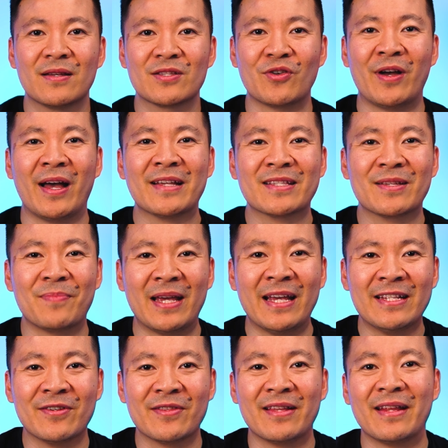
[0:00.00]
So it has to be
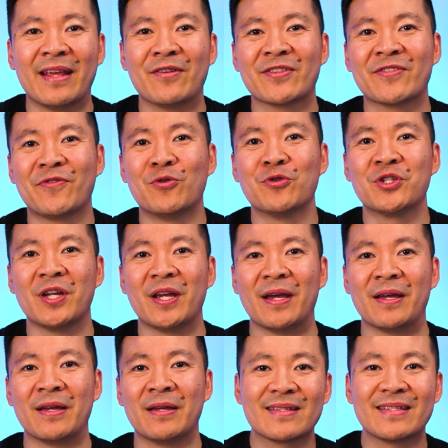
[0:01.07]
to the nearest full share.